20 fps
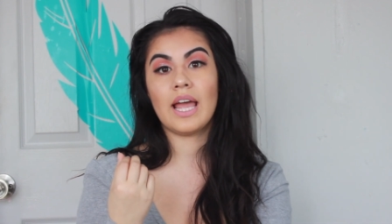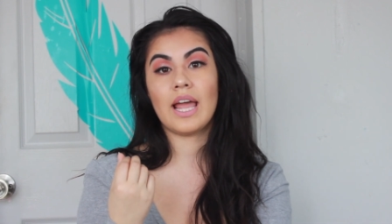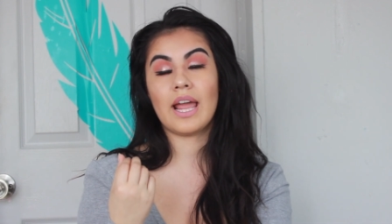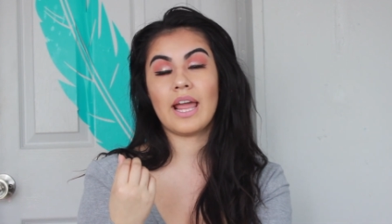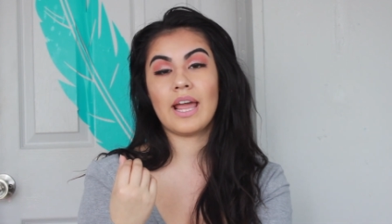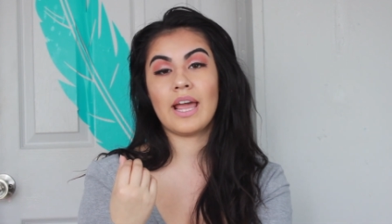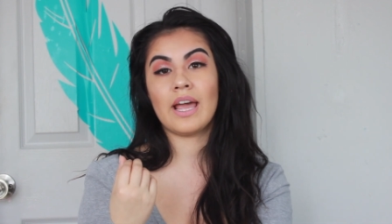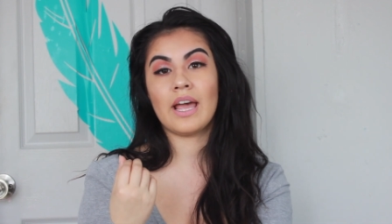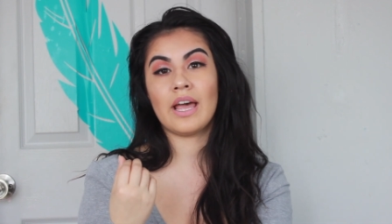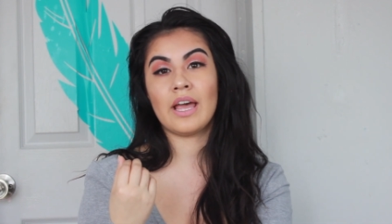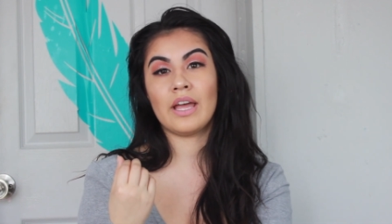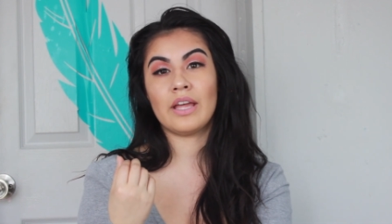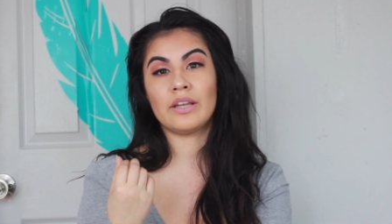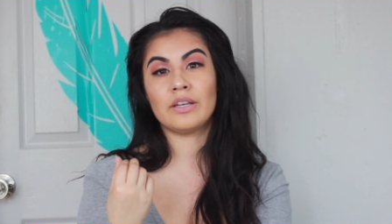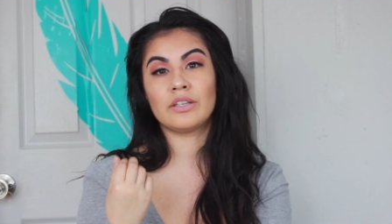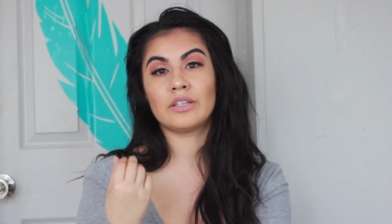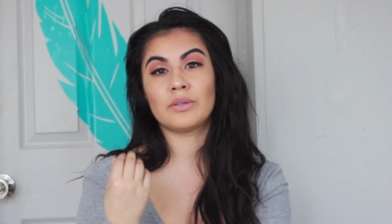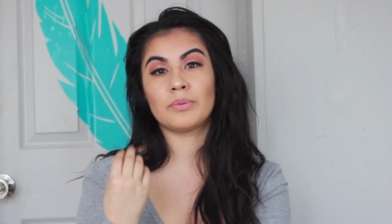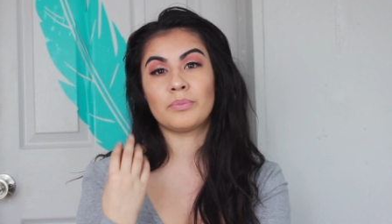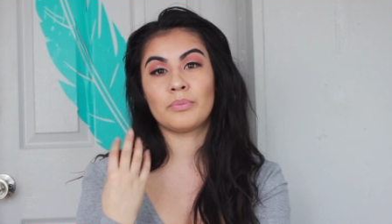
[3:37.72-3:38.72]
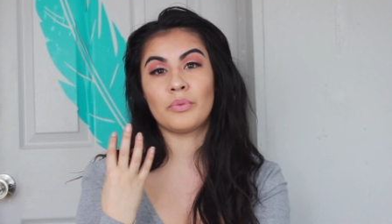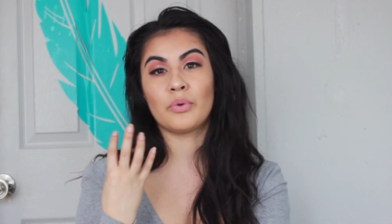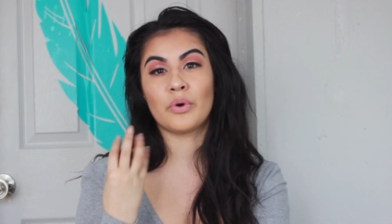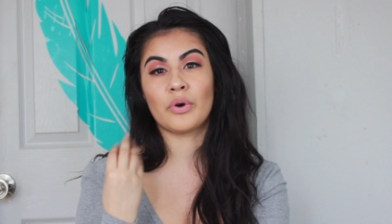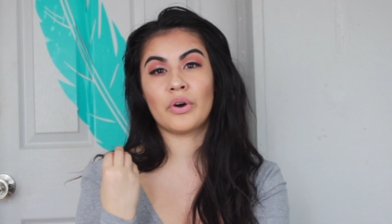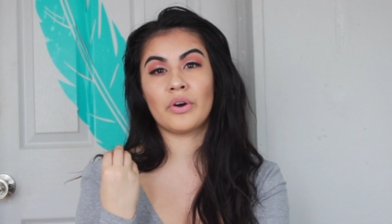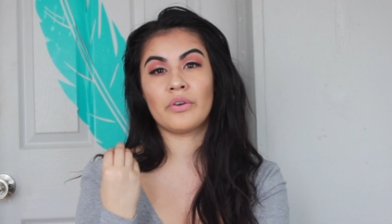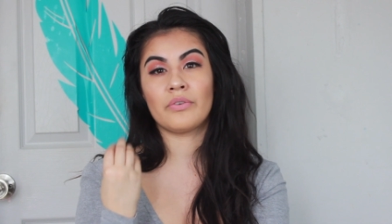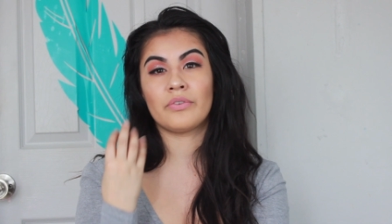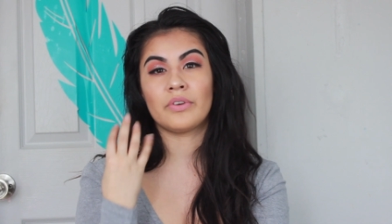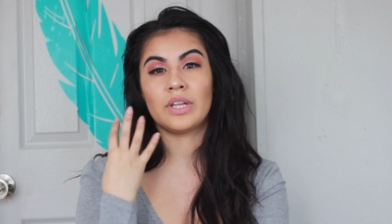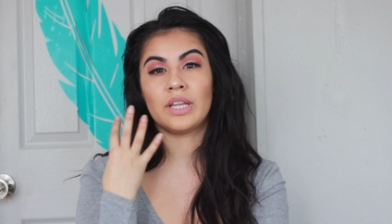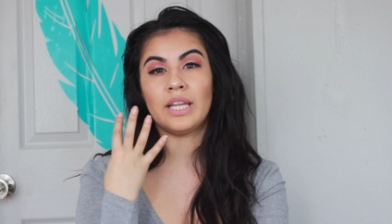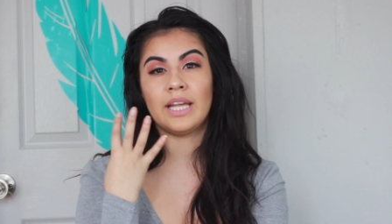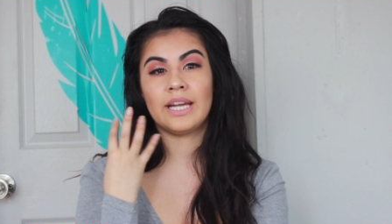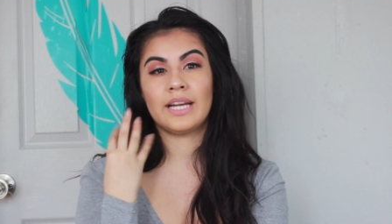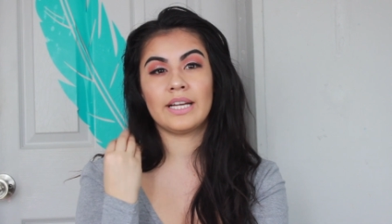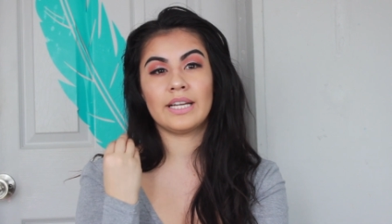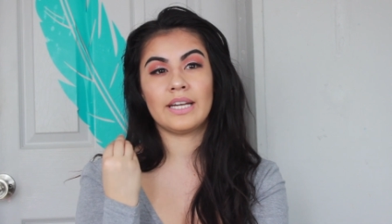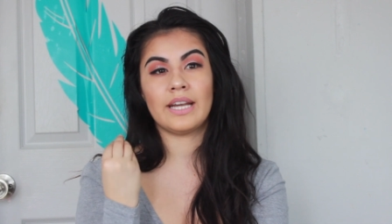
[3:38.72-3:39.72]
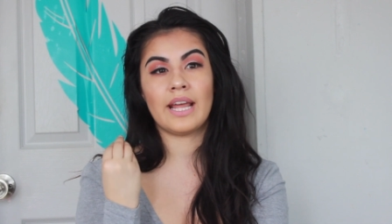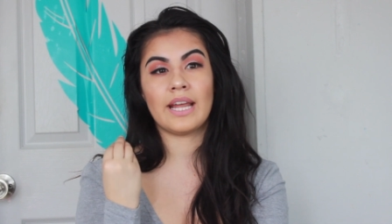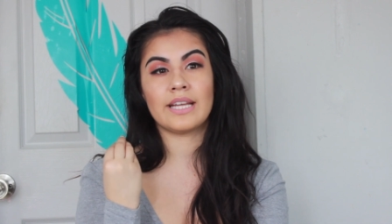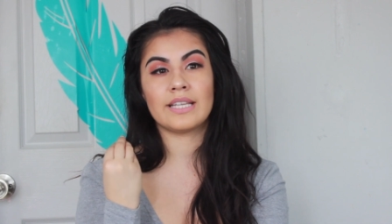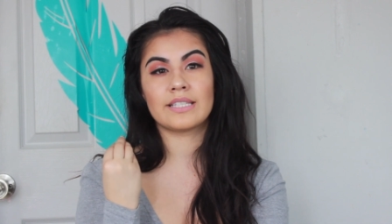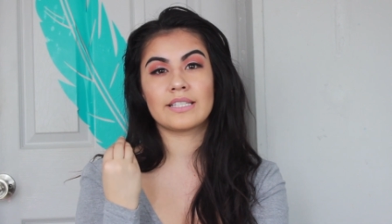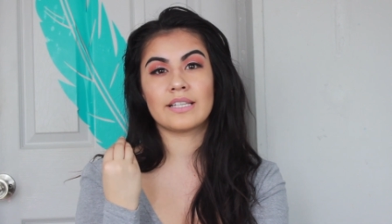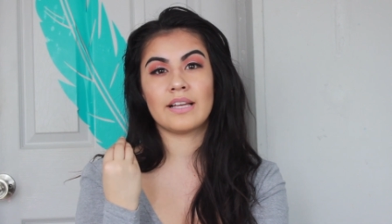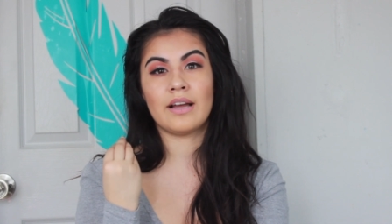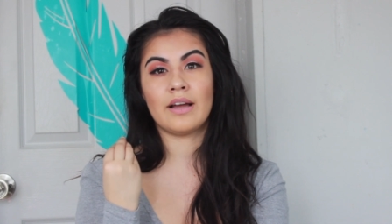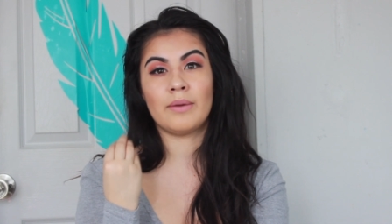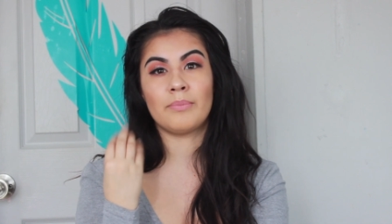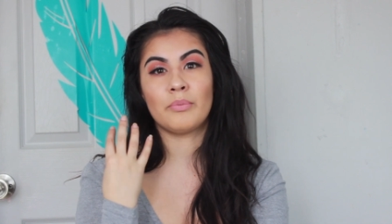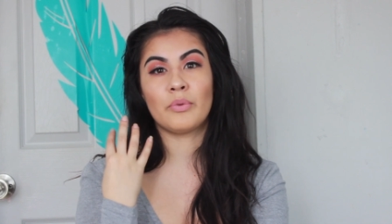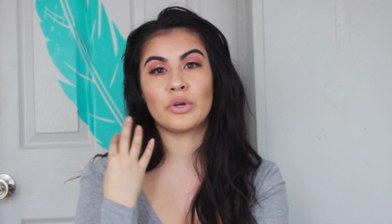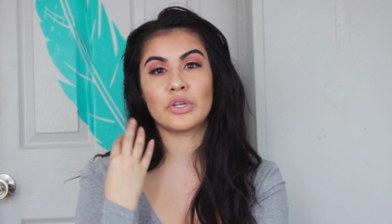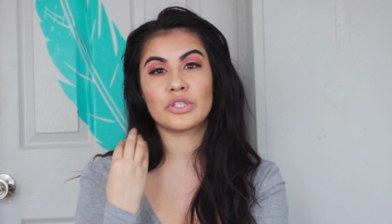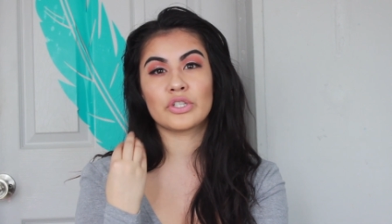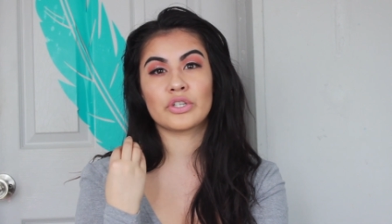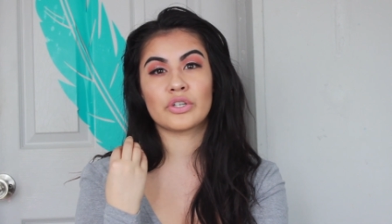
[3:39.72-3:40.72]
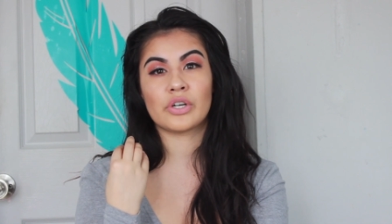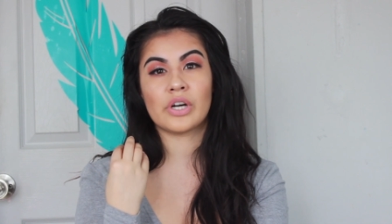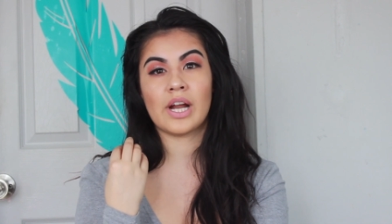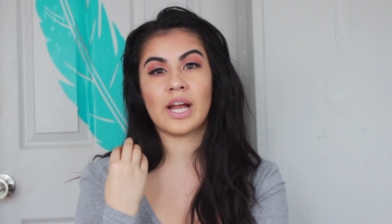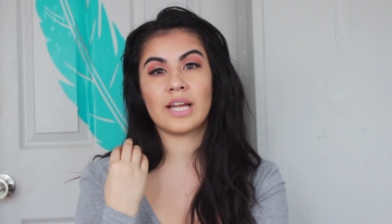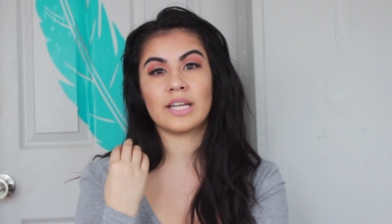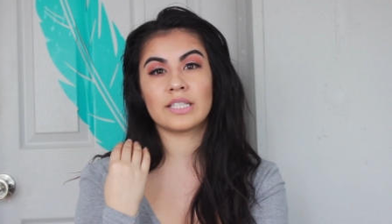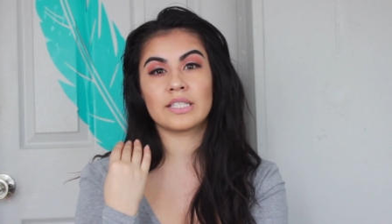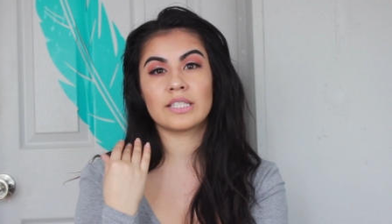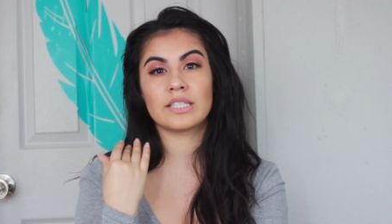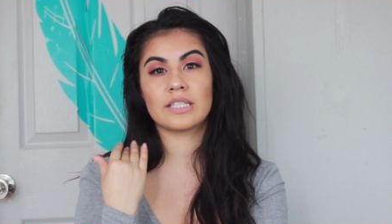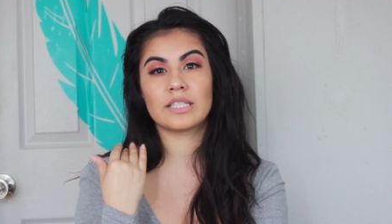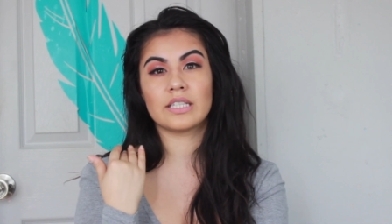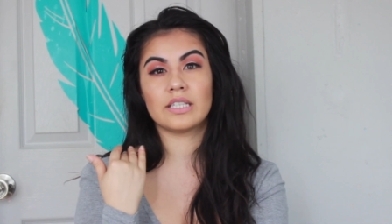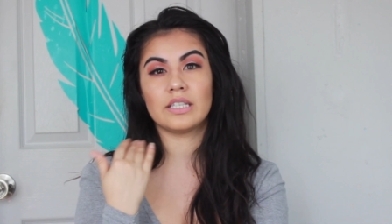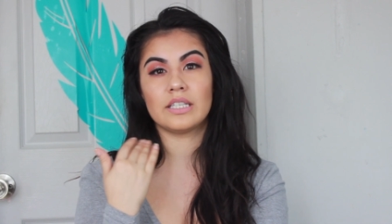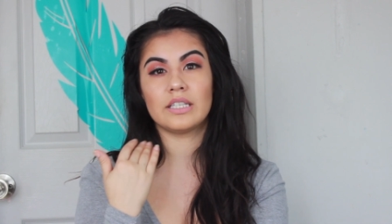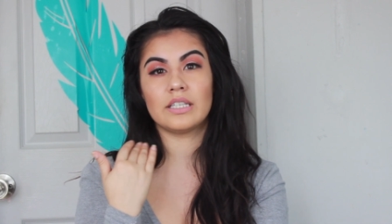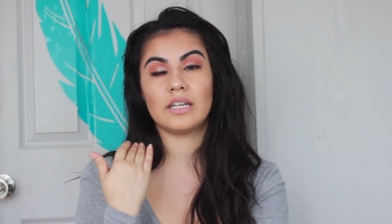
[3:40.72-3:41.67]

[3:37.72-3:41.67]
and more of a like nice moisturized